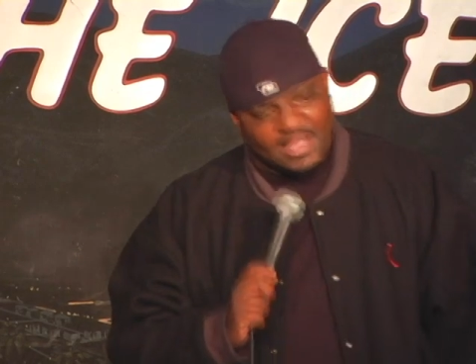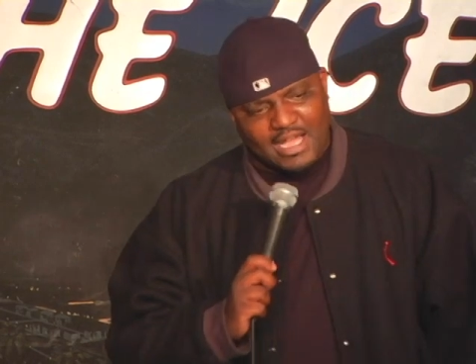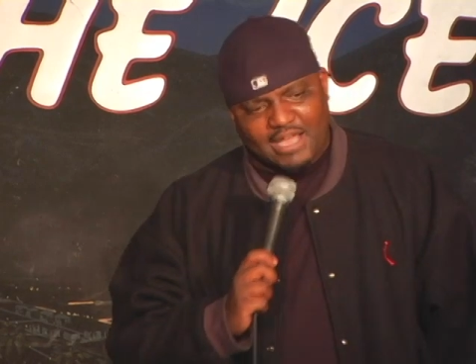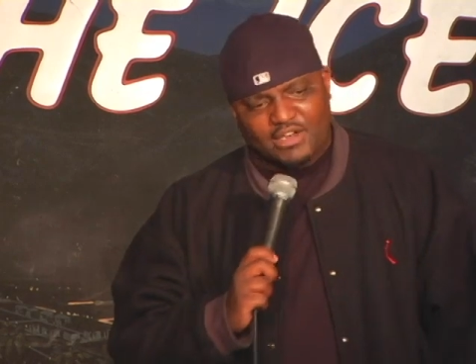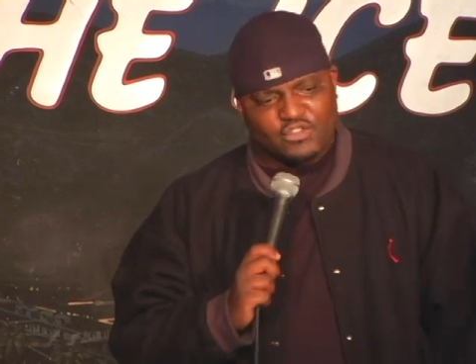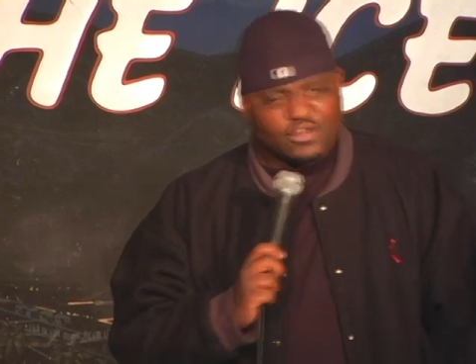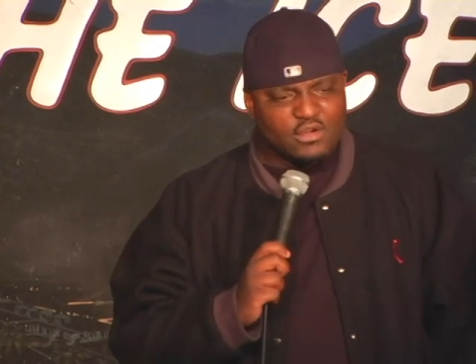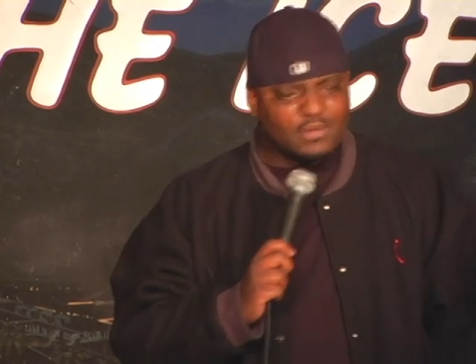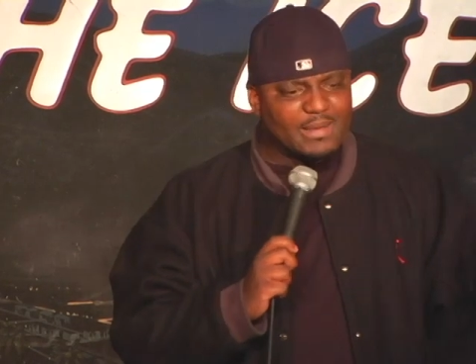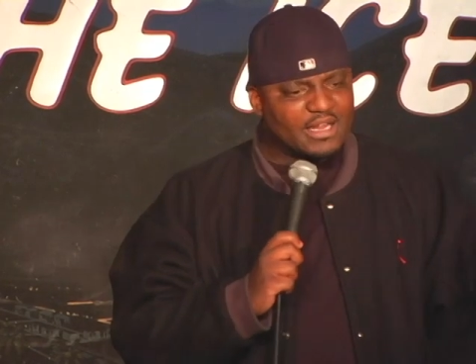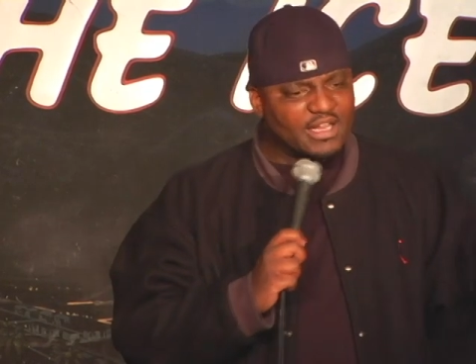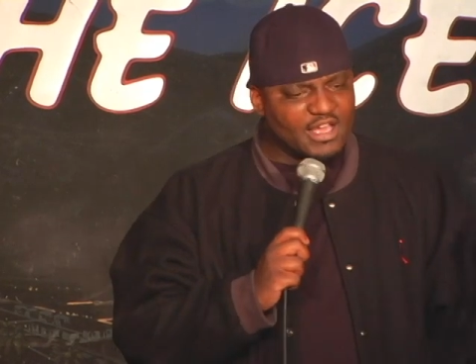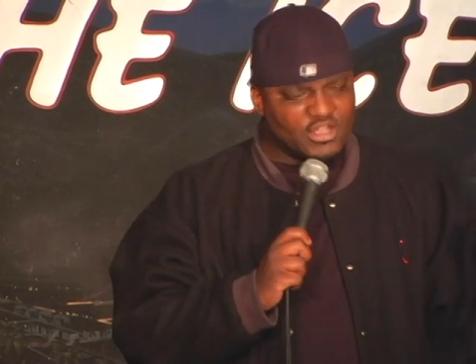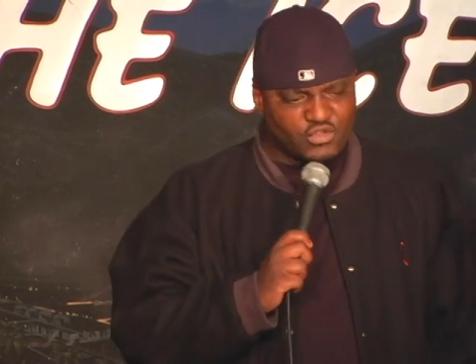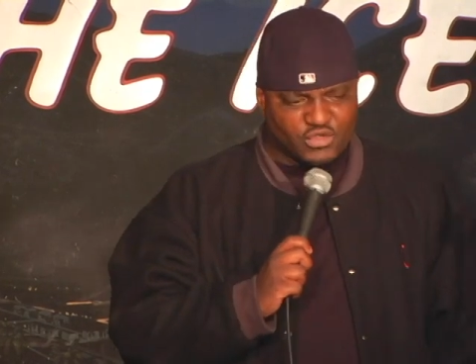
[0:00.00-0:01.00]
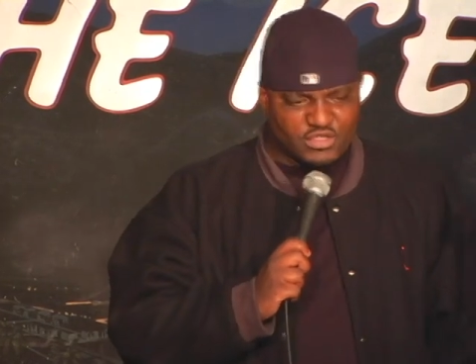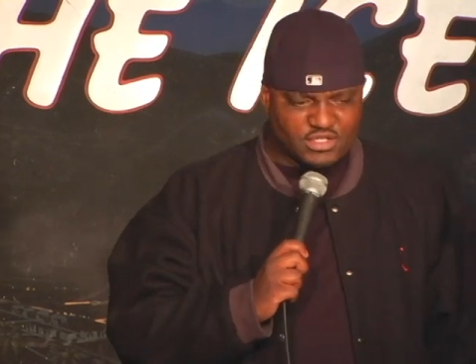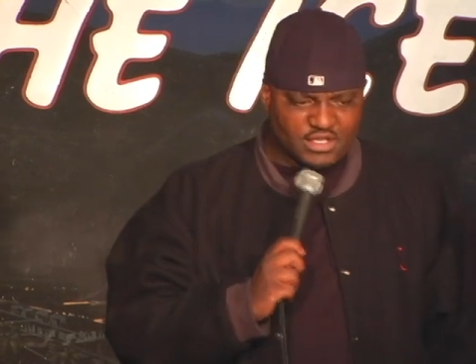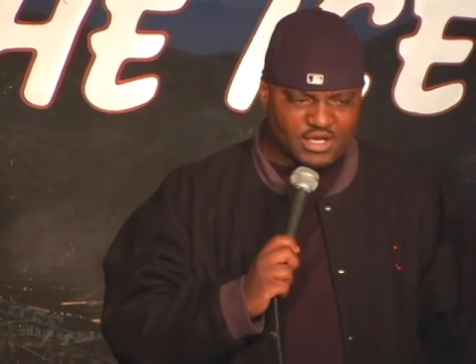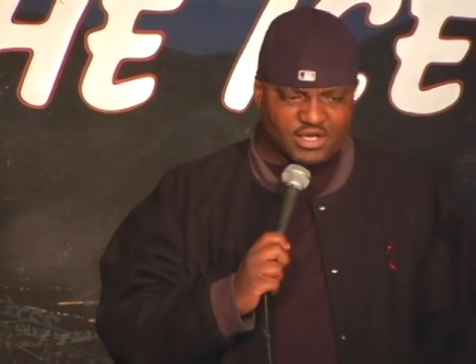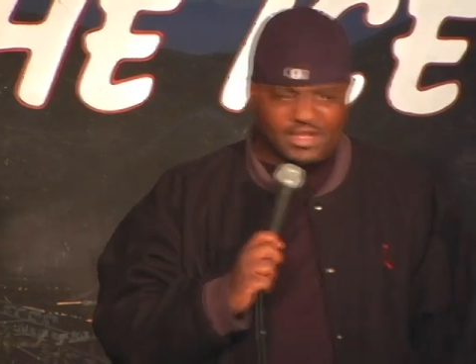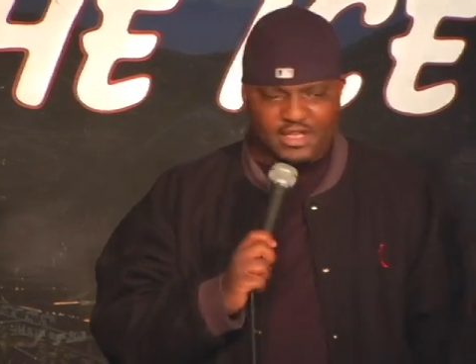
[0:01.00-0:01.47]
I got to talk about an
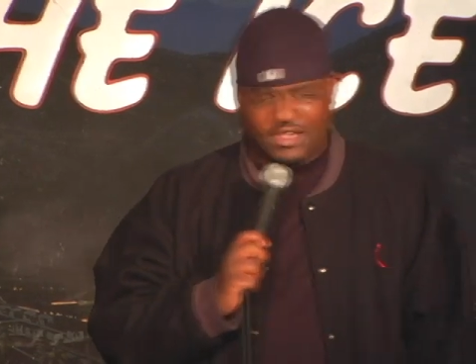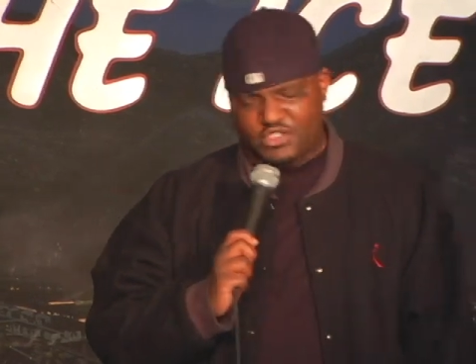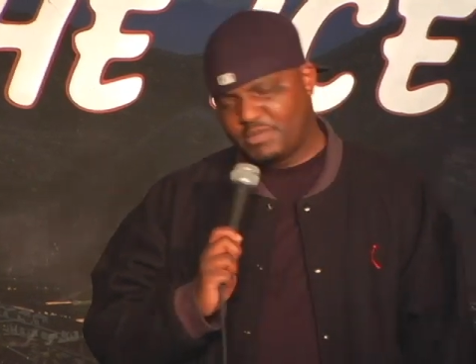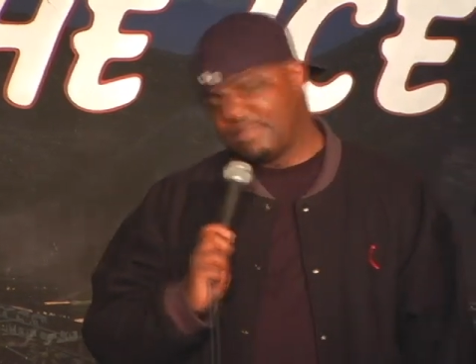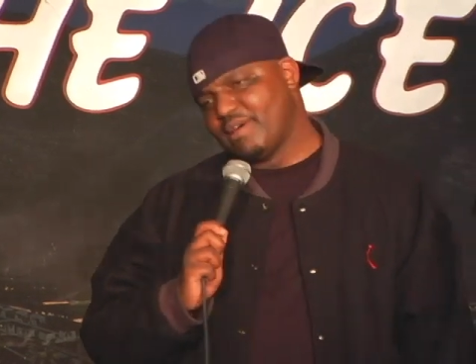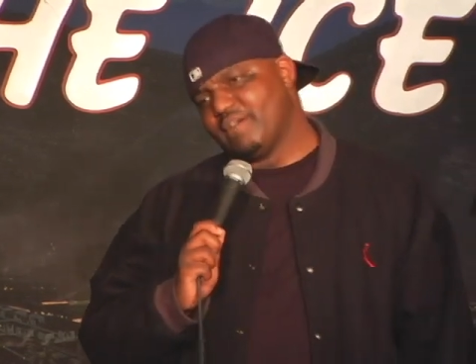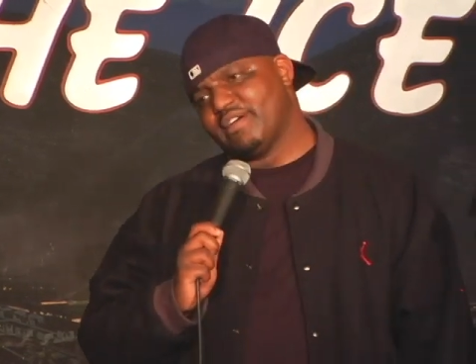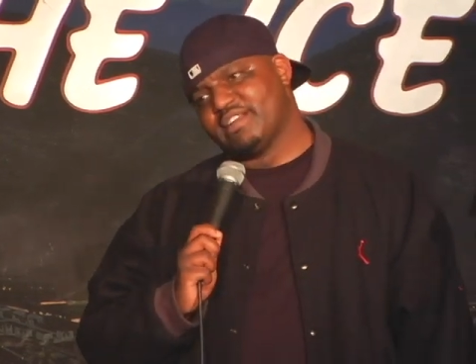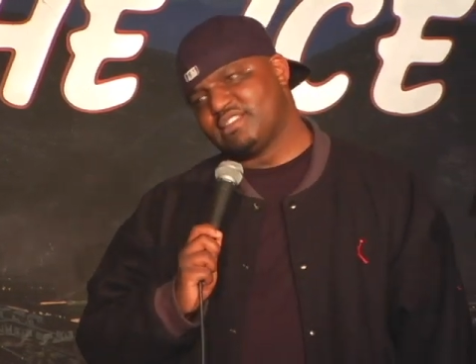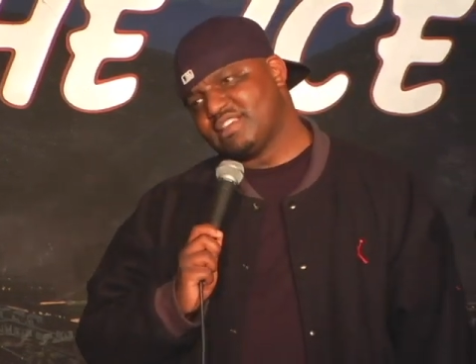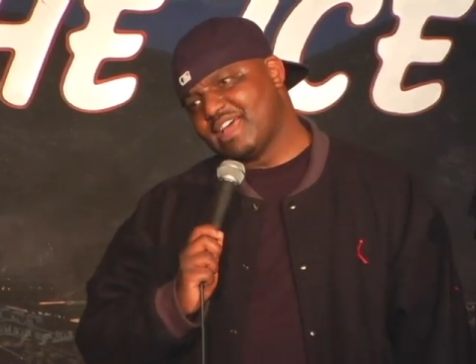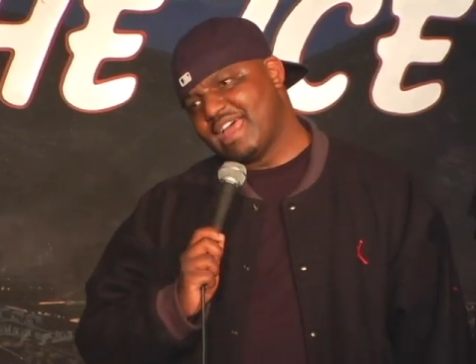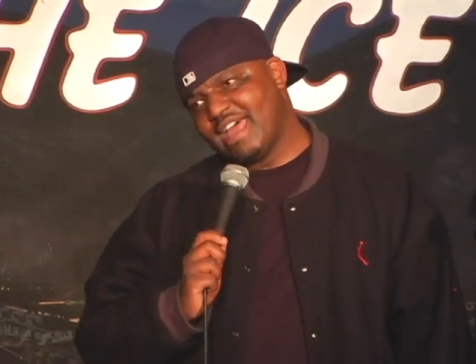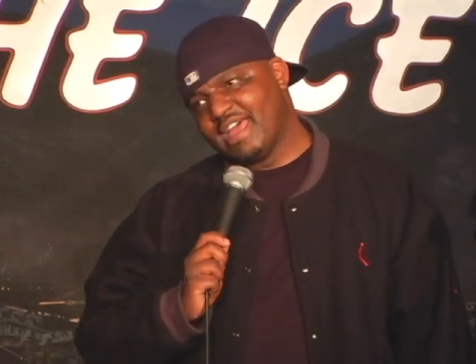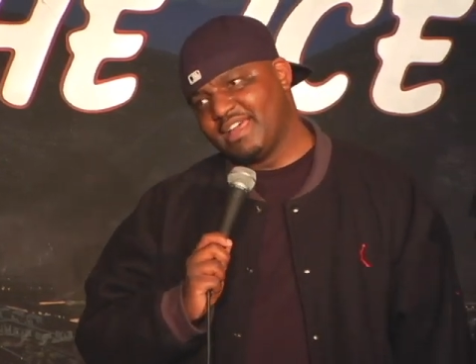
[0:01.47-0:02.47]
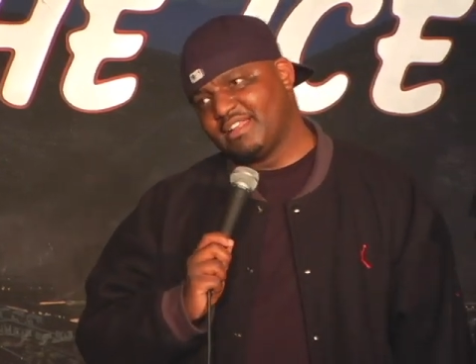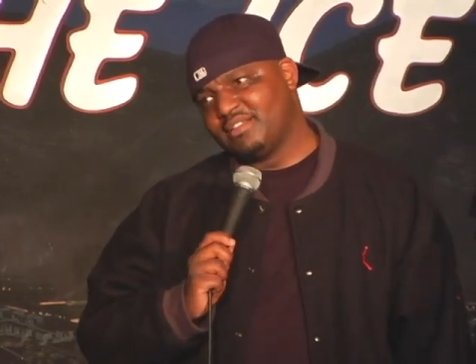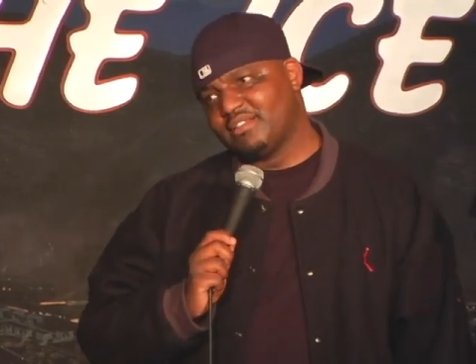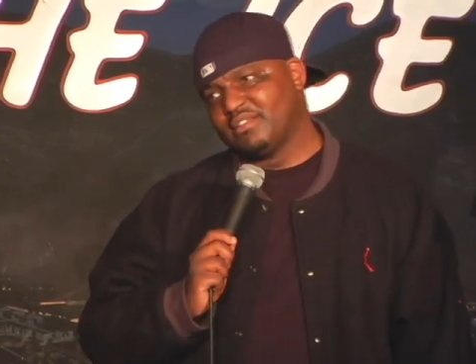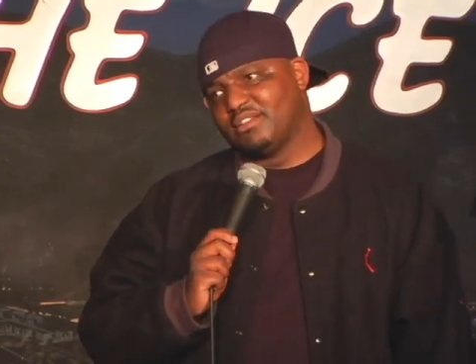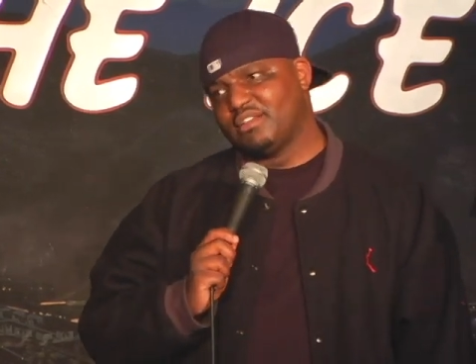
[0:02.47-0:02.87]
interesting experience I had